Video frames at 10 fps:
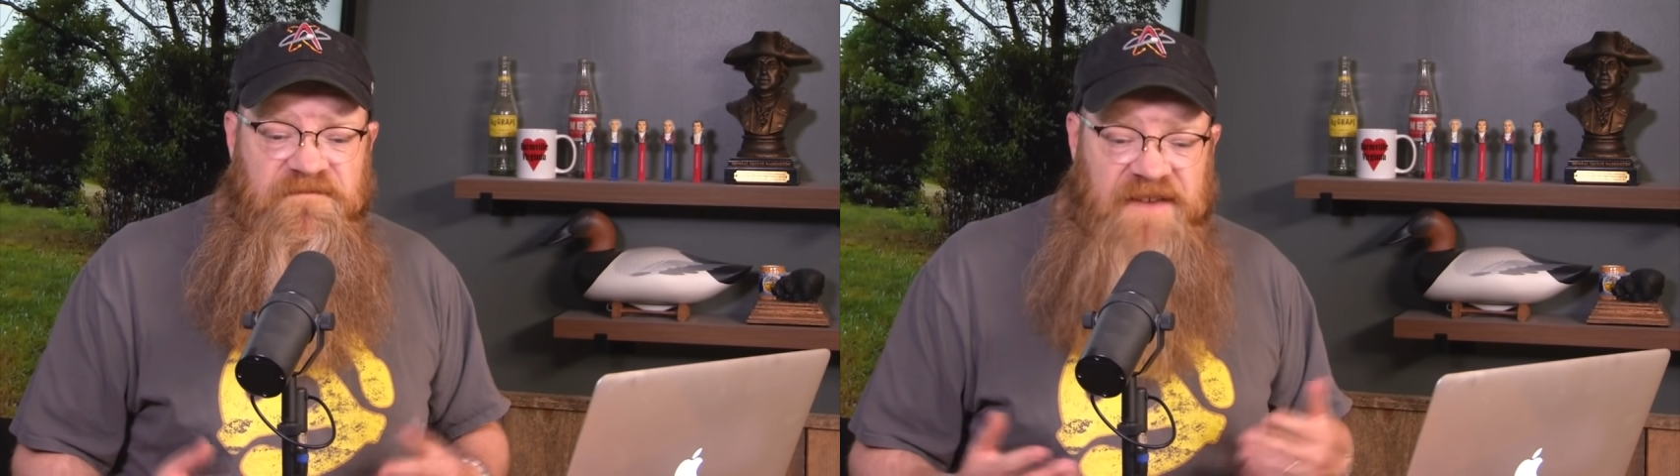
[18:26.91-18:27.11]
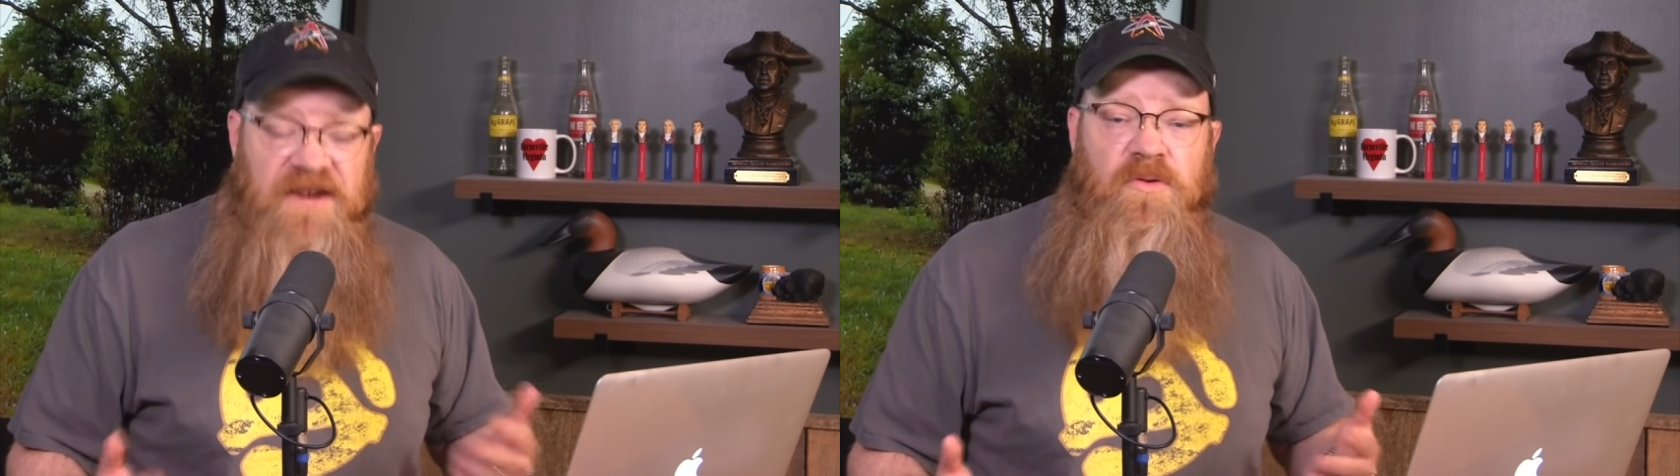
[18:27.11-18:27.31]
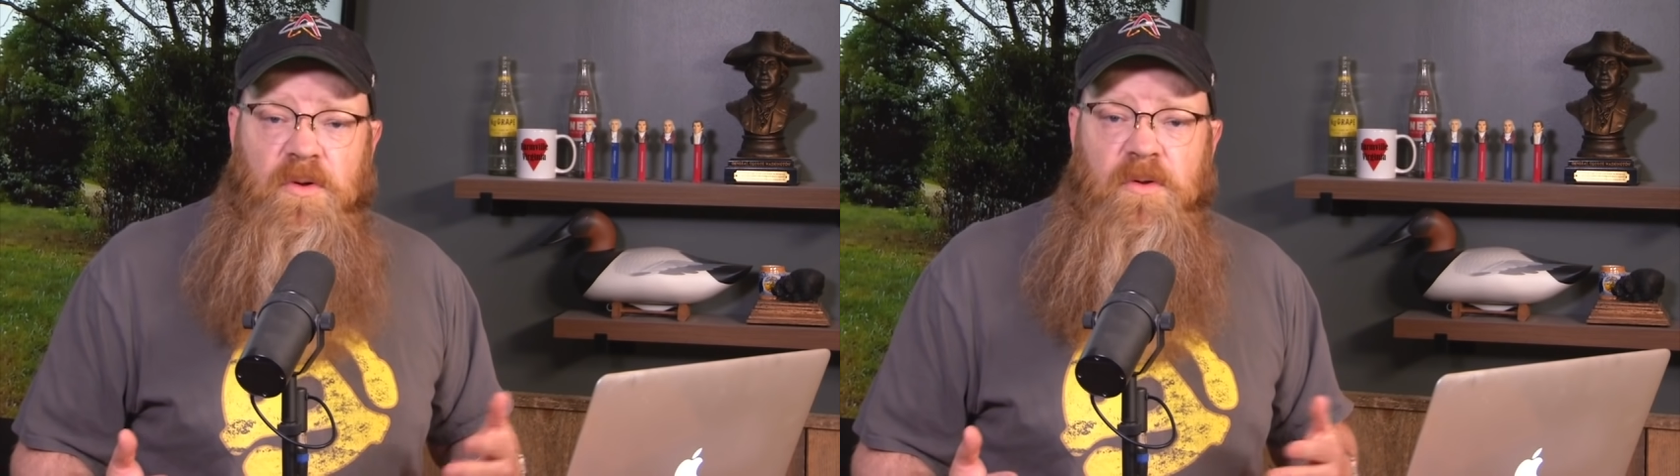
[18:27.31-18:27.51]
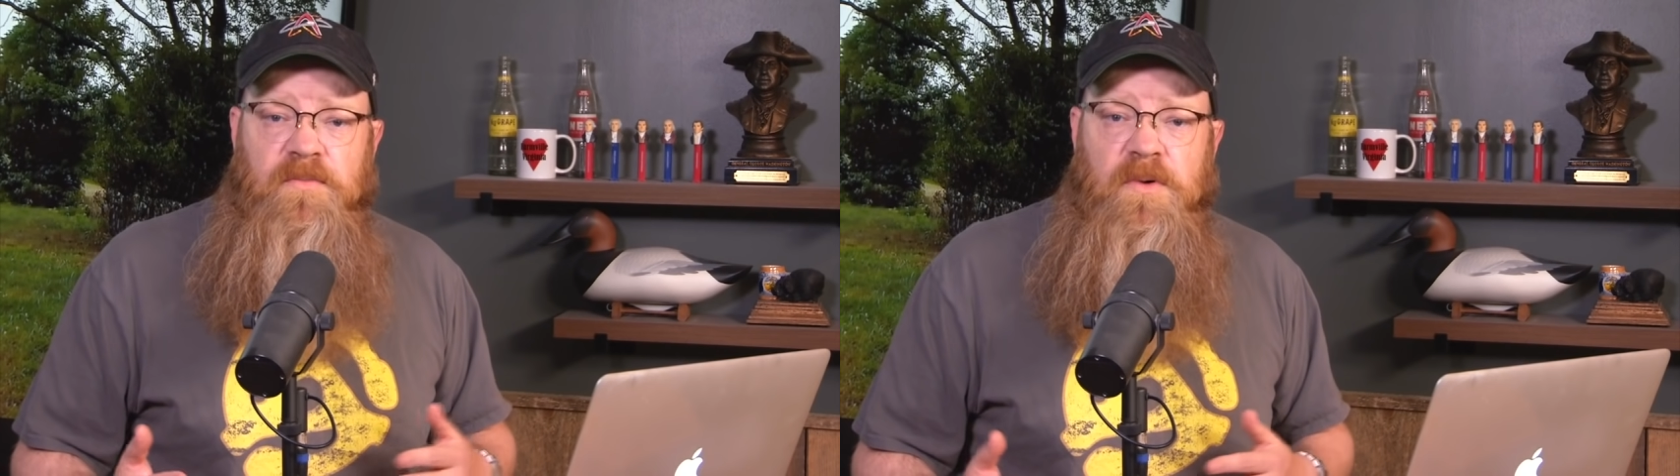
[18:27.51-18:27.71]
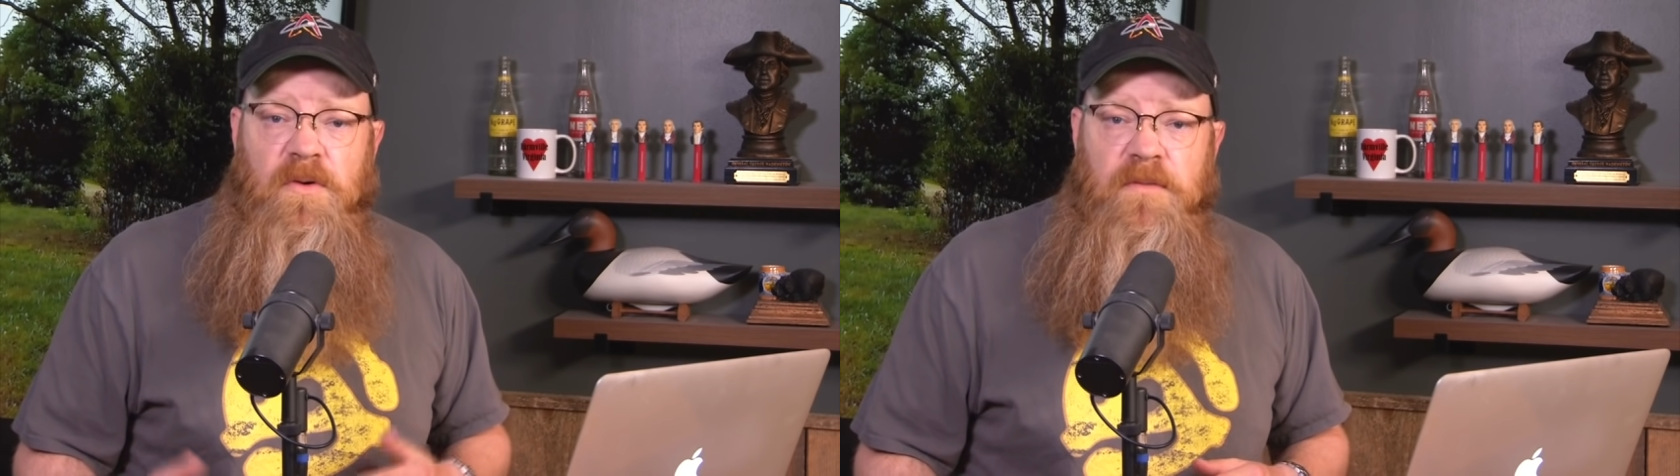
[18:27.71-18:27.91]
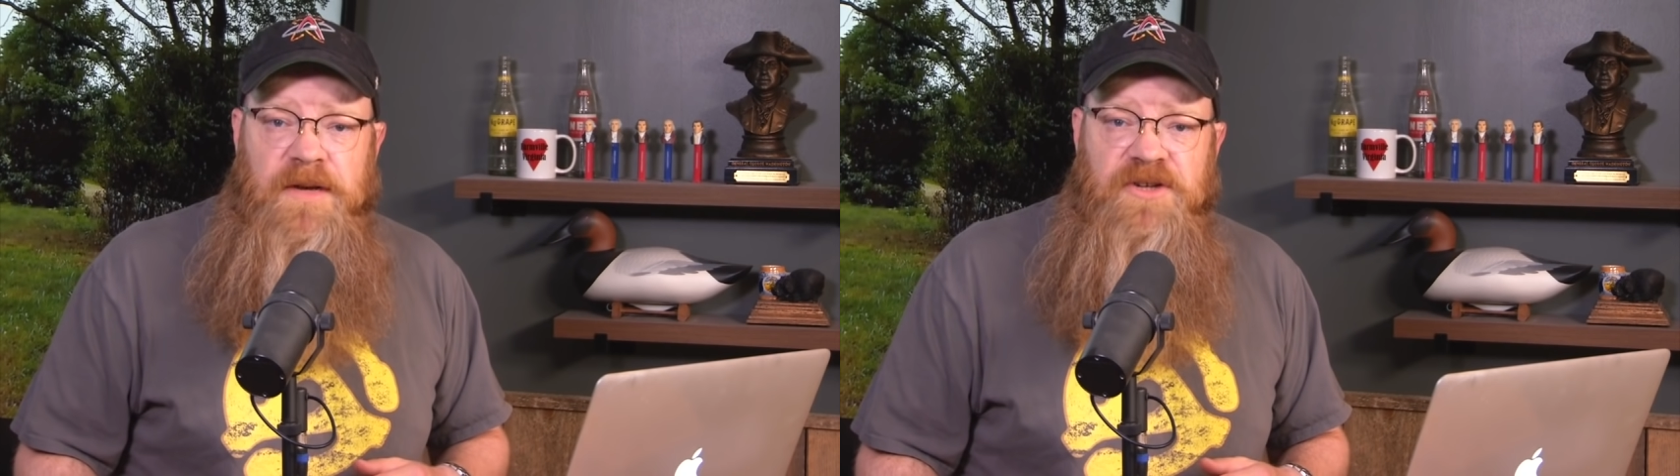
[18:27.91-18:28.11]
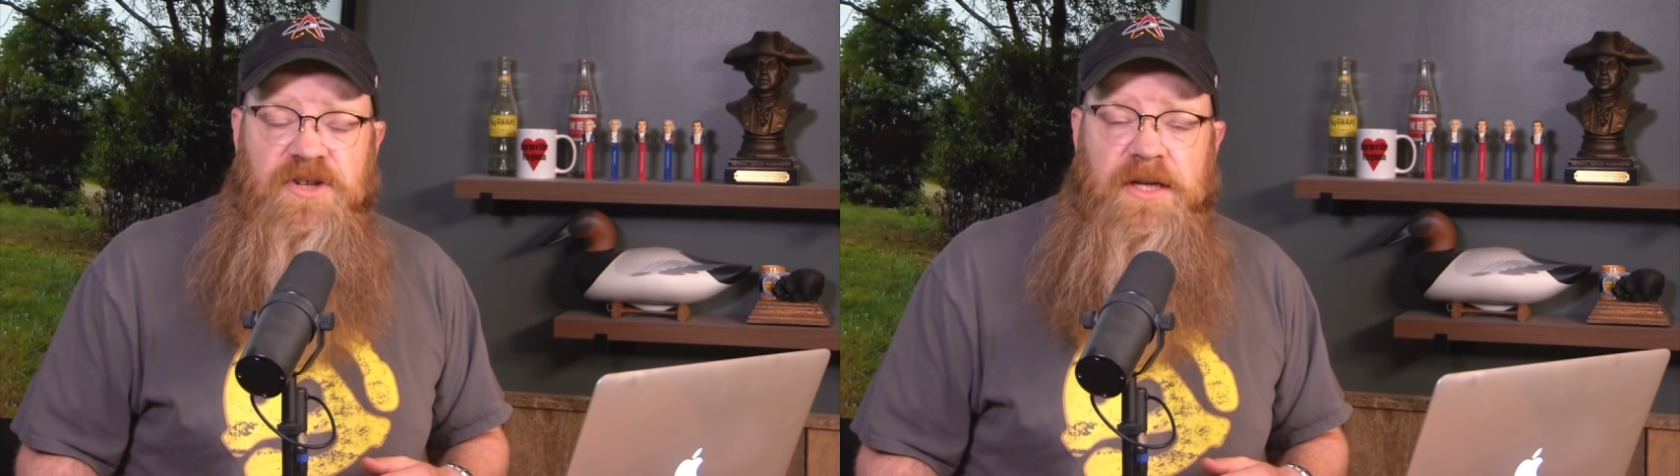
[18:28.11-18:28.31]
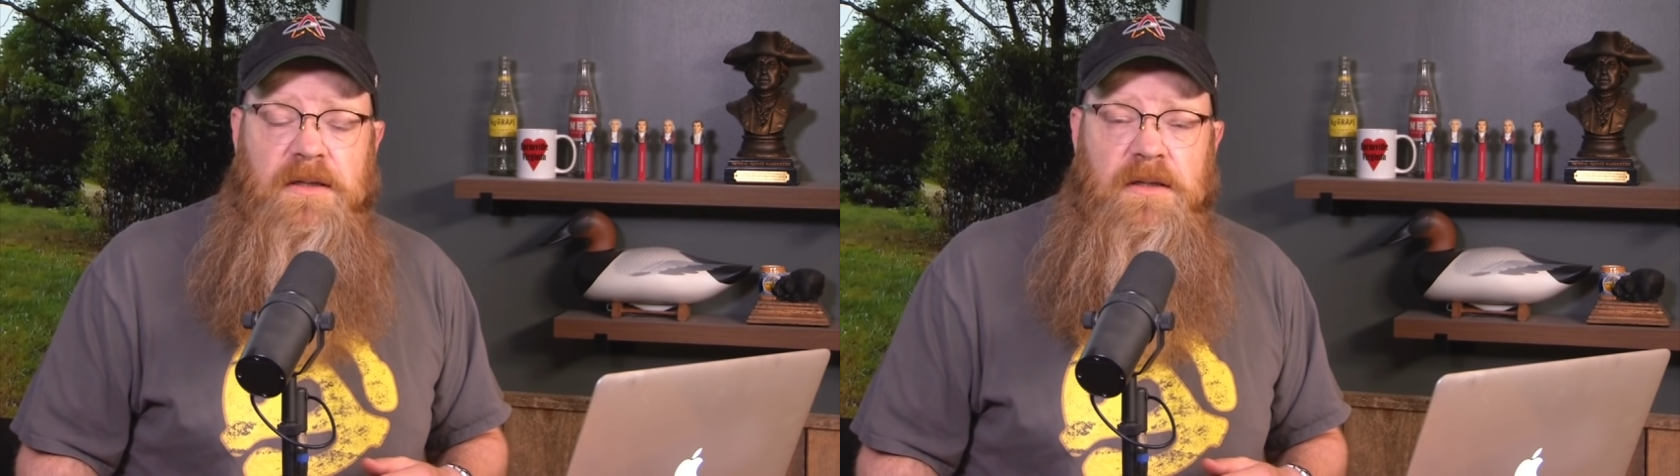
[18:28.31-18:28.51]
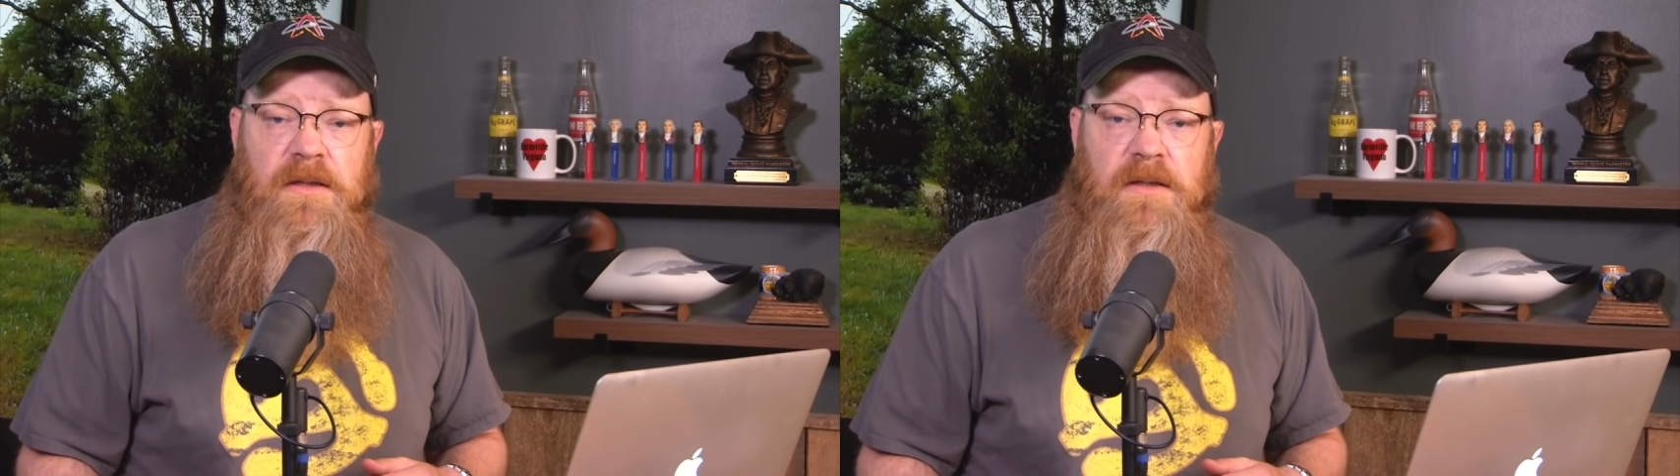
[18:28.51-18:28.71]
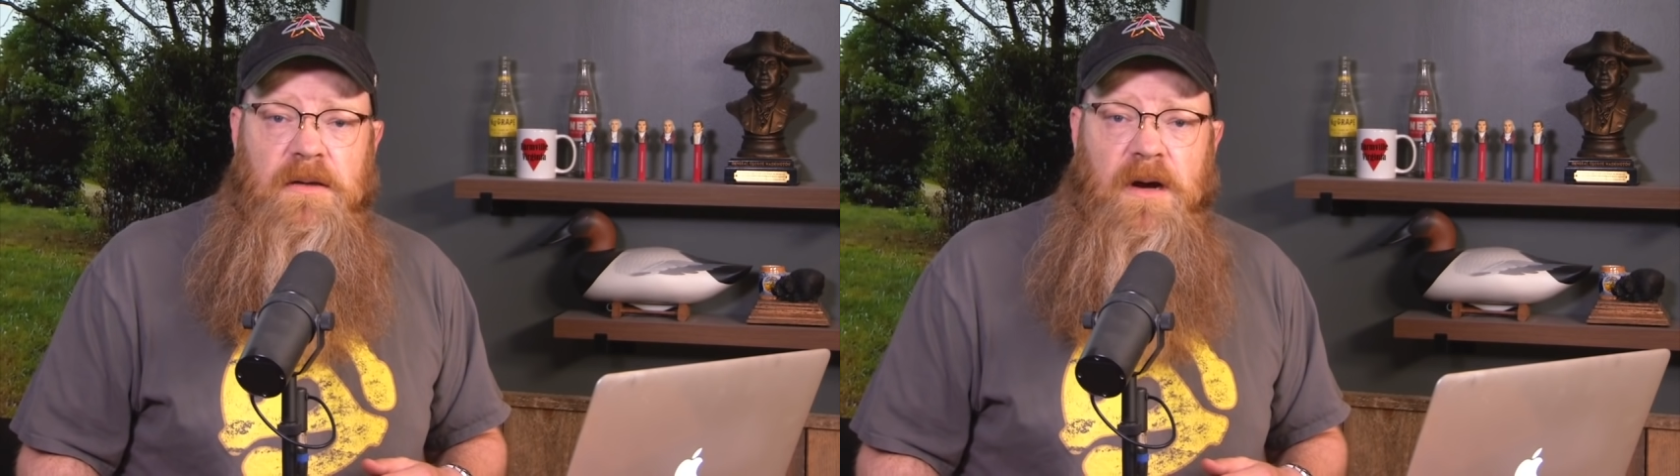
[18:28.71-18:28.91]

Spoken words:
federal prohibition